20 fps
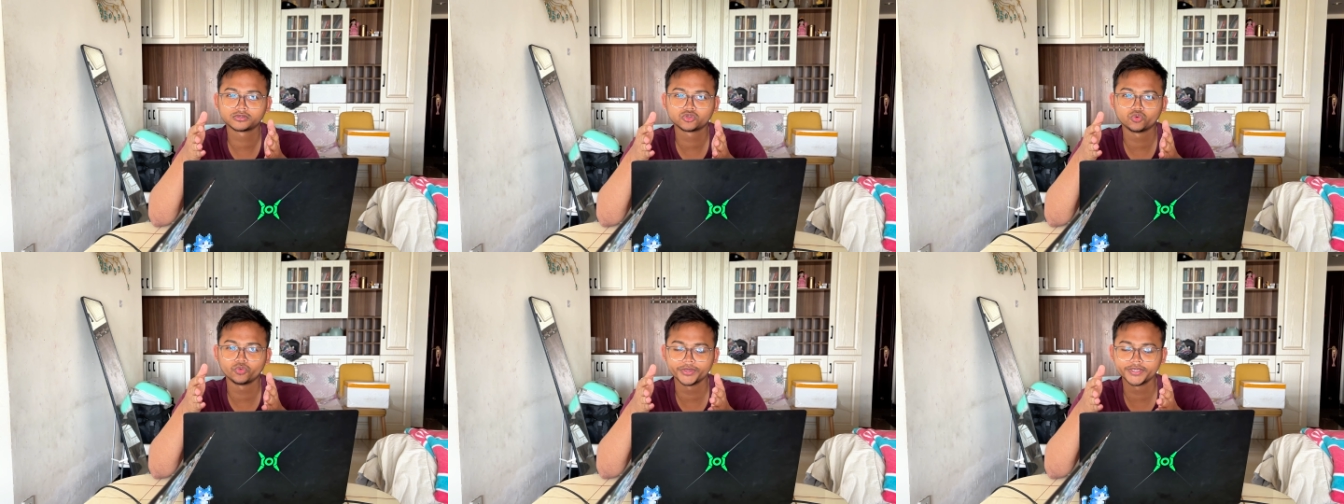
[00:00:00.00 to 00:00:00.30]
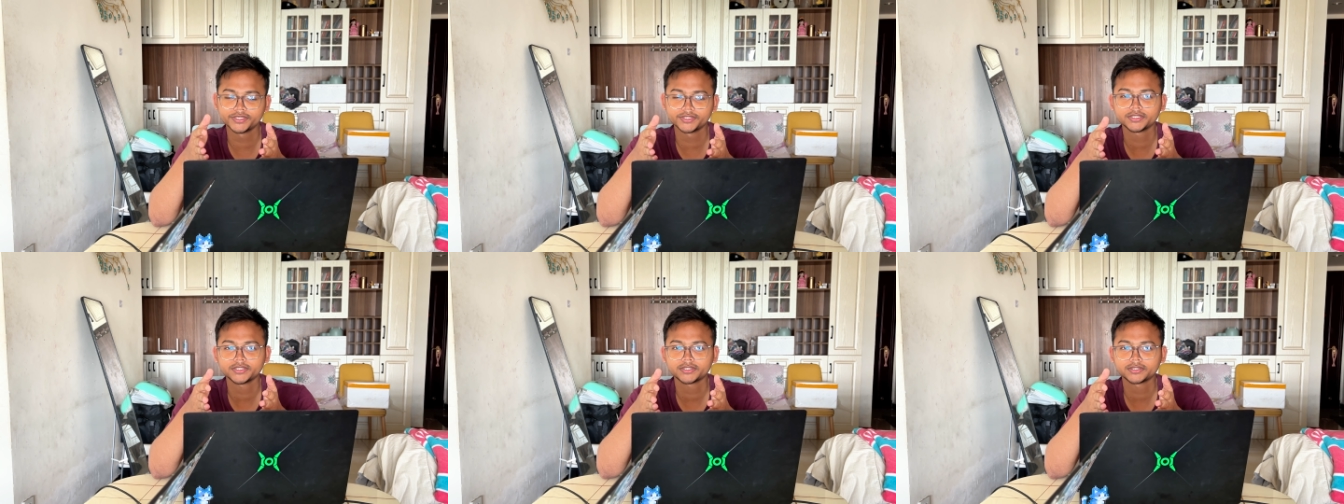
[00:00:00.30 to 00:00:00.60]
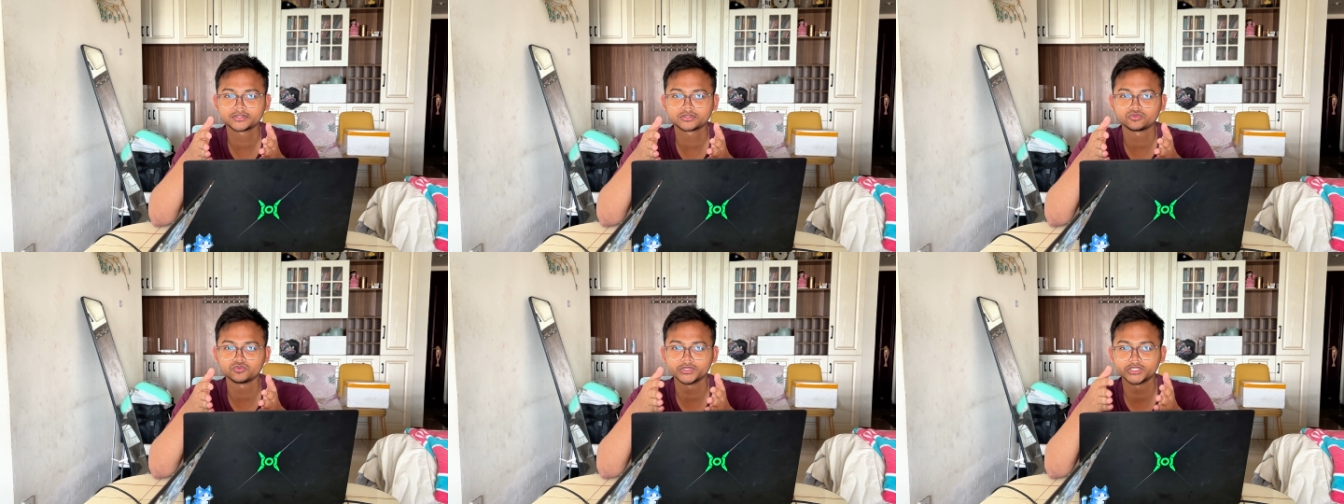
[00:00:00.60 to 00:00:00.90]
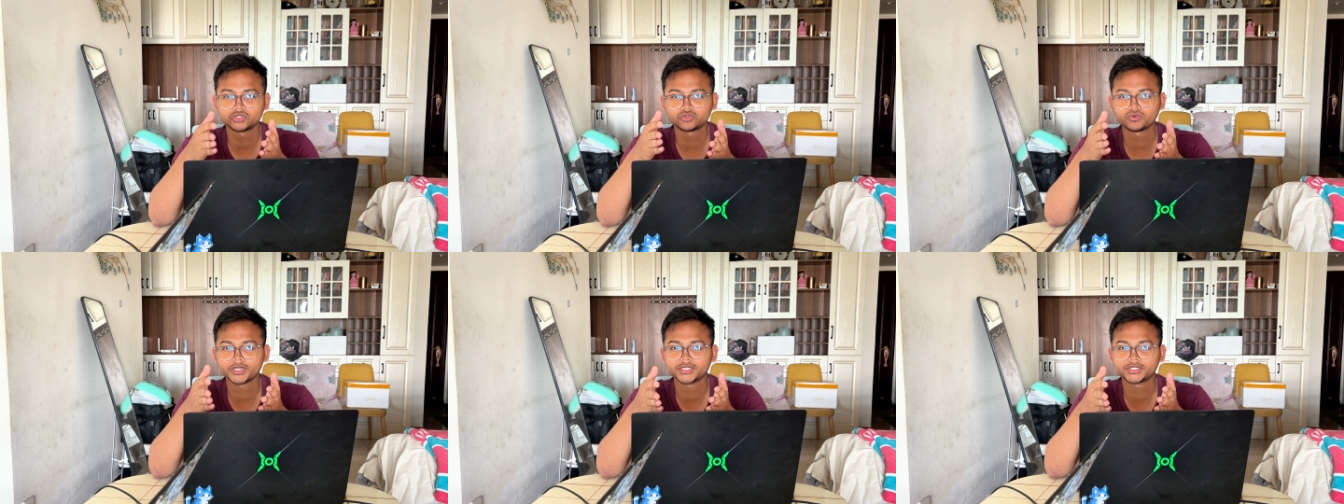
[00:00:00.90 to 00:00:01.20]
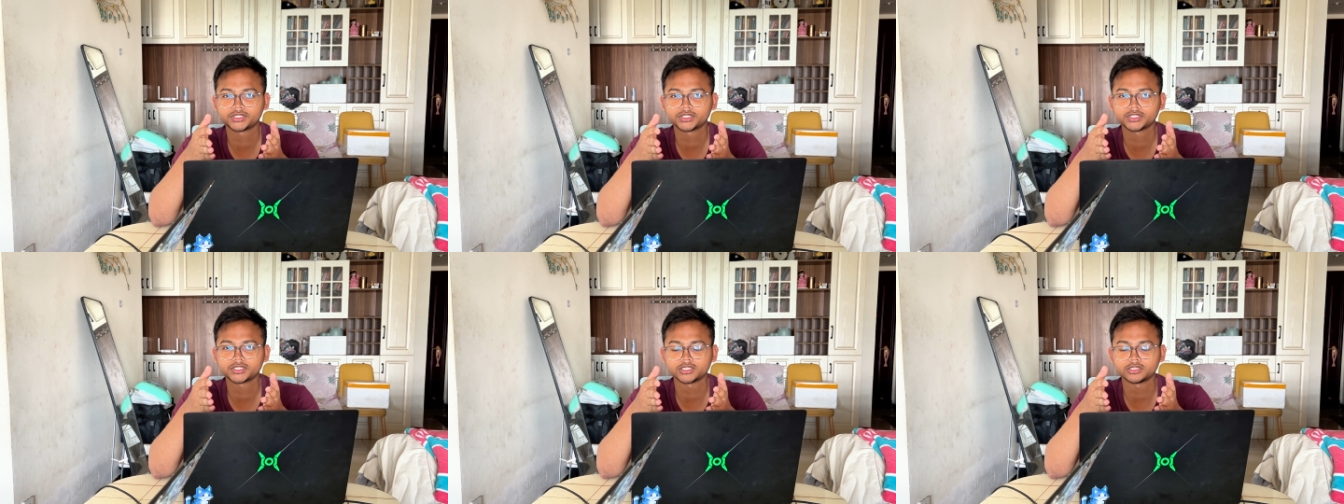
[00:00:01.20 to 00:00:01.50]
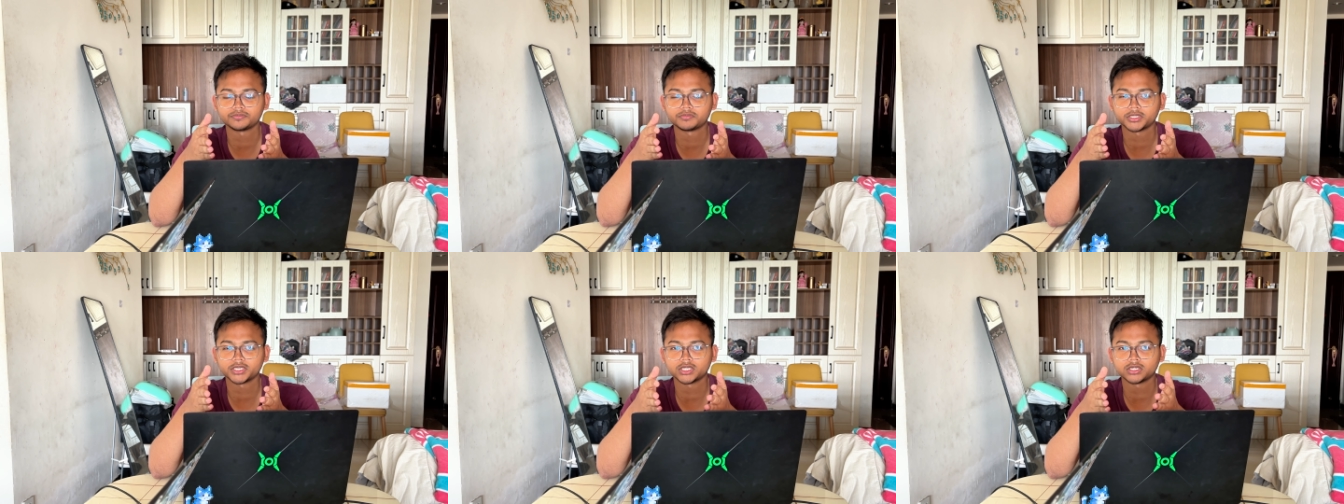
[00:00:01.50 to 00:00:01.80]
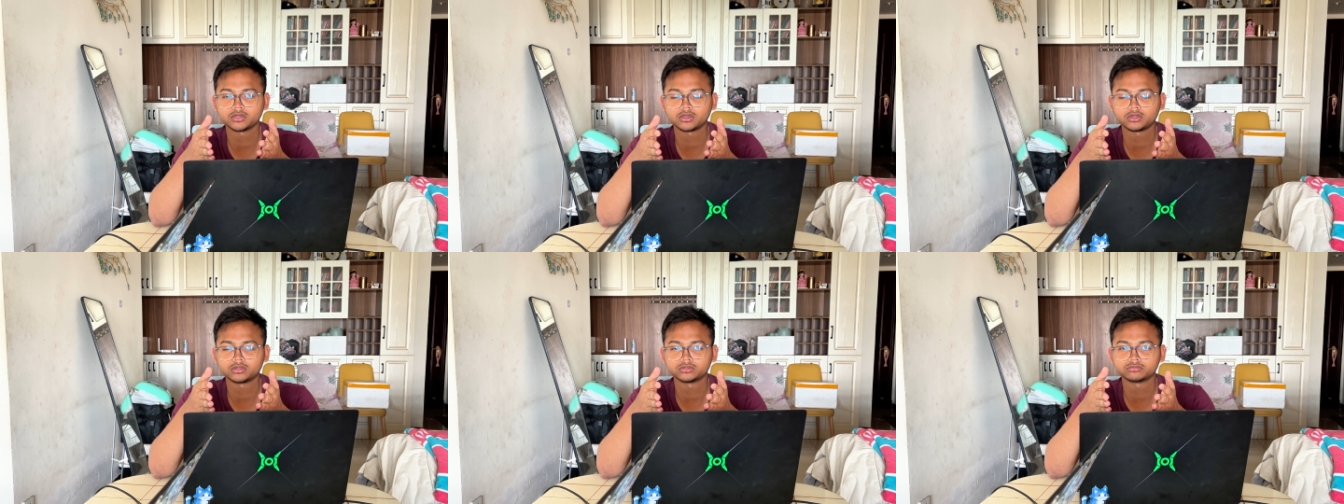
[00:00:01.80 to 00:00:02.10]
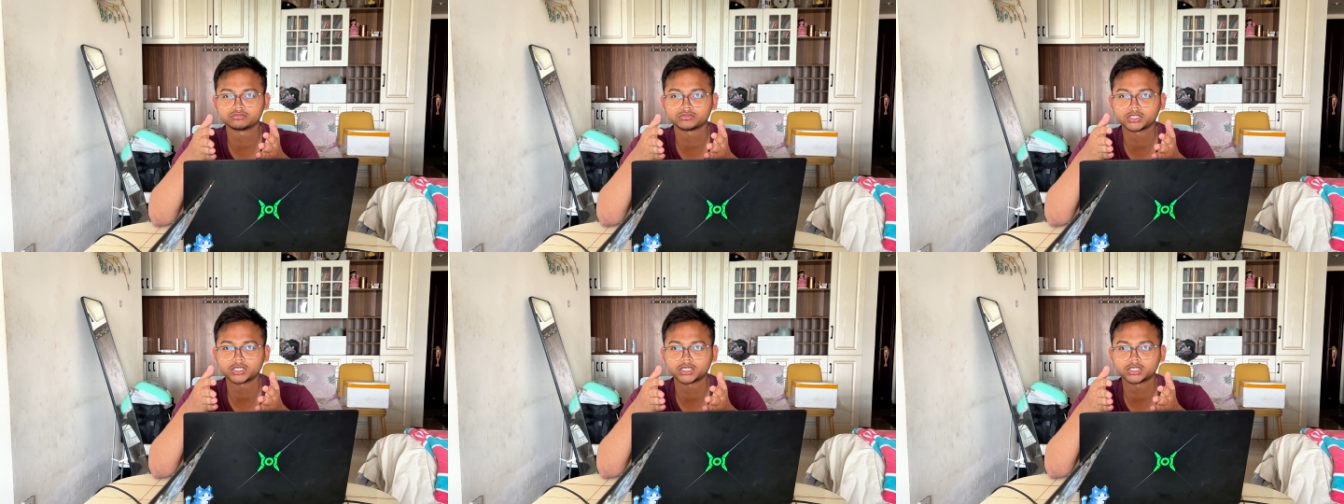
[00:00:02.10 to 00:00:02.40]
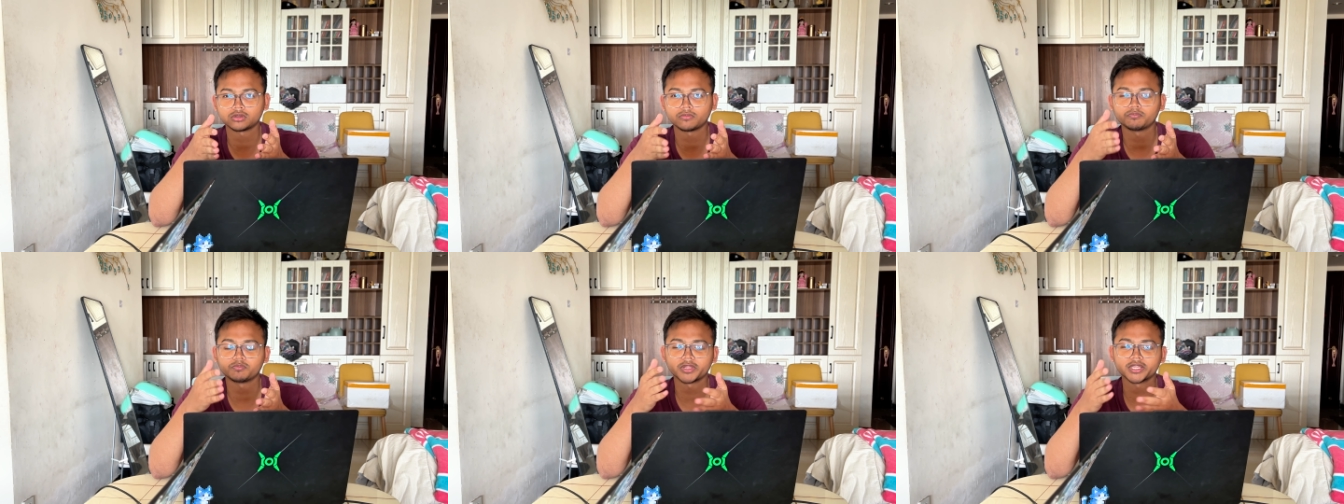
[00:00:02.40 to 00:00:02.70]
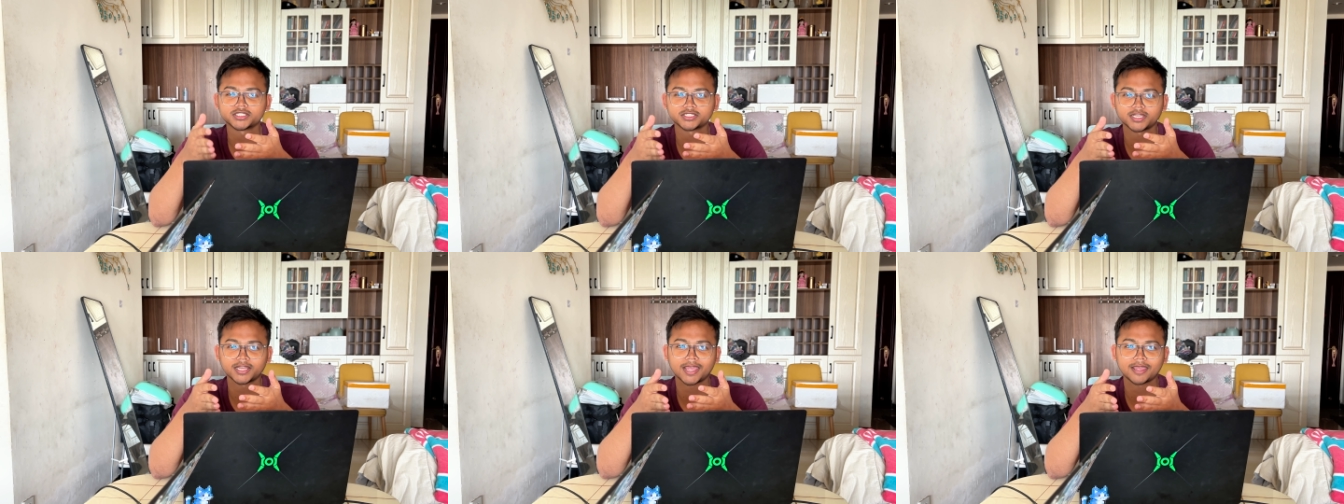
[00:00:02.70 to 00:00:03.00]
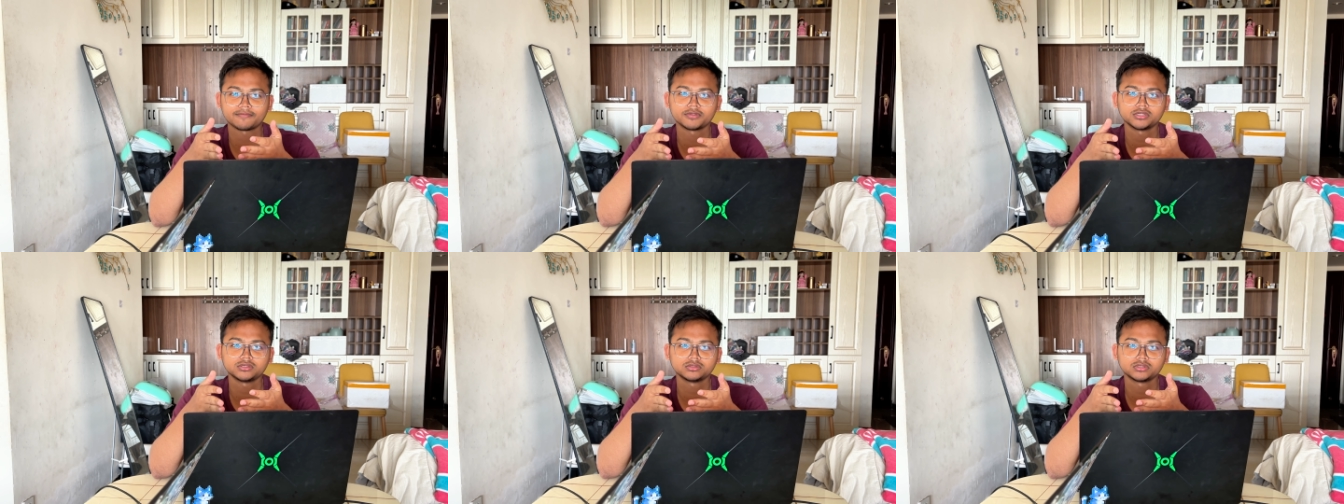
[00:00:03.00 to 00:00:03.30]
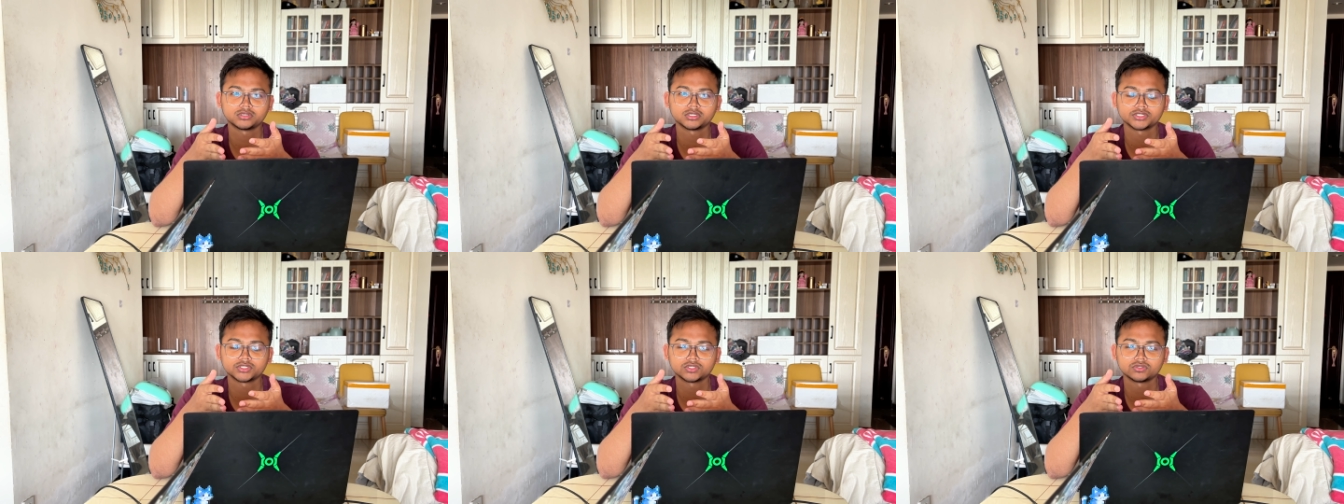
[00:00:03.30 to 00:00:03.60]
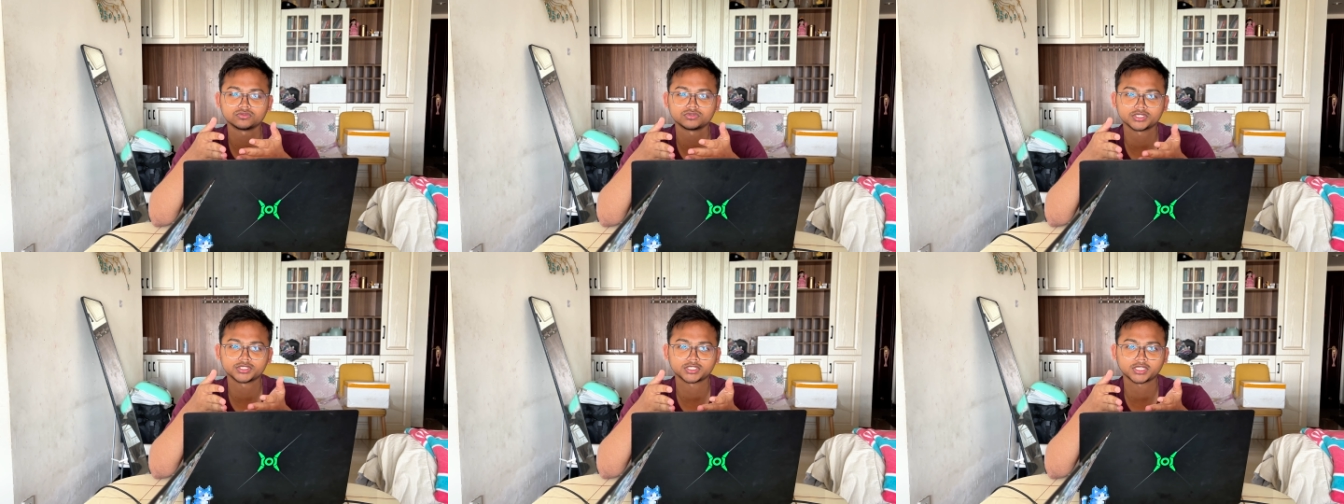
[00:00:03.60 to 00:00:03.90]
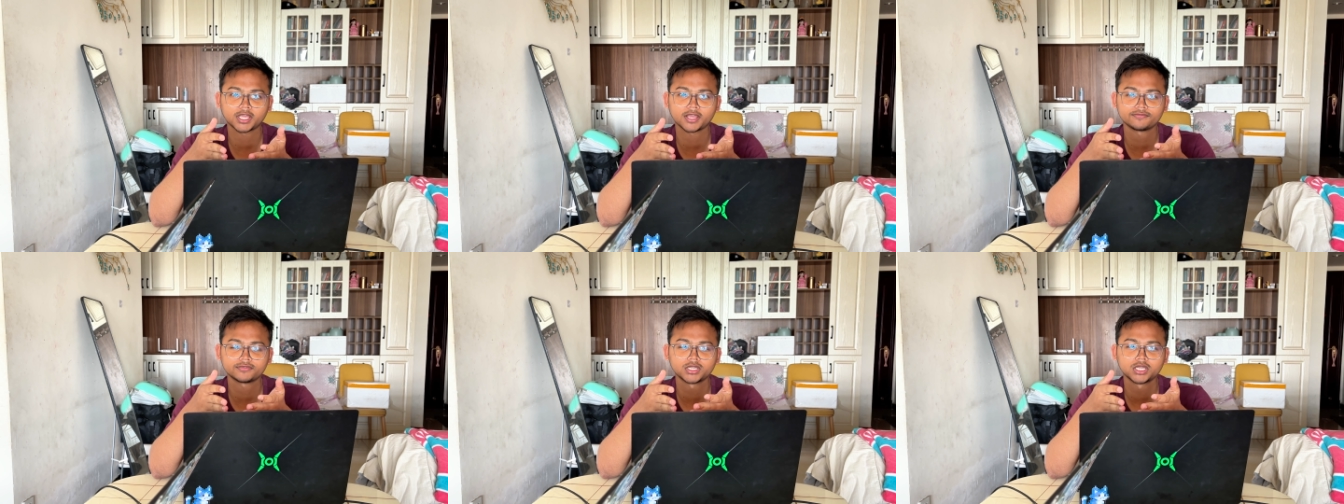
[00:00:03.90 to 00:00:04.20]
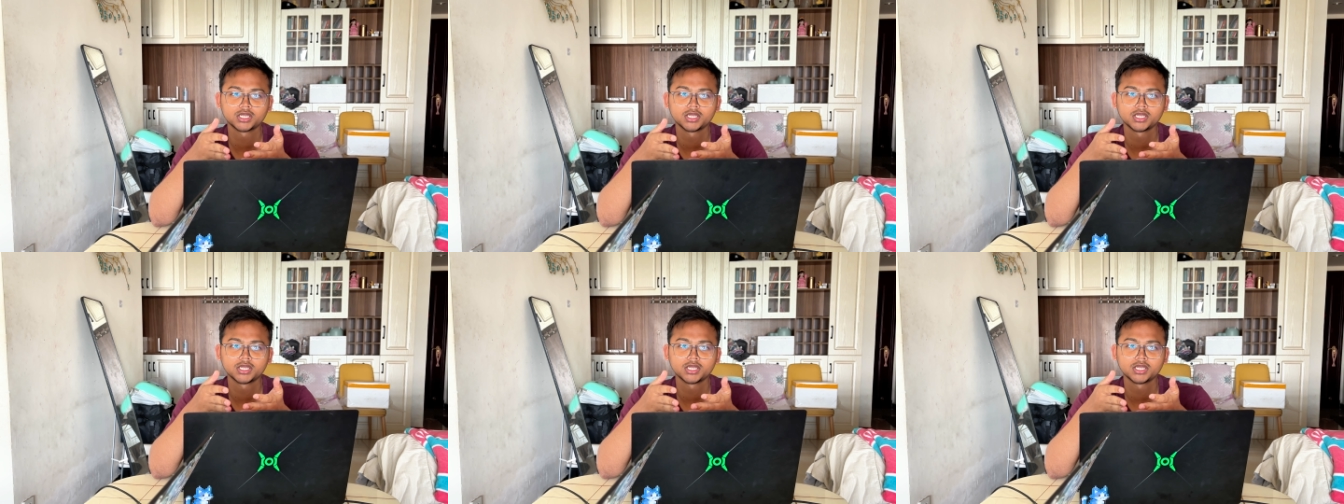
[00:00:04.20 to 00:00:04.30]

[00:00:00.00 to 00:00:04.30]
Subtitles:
quiz questions depending on the complex level the students have.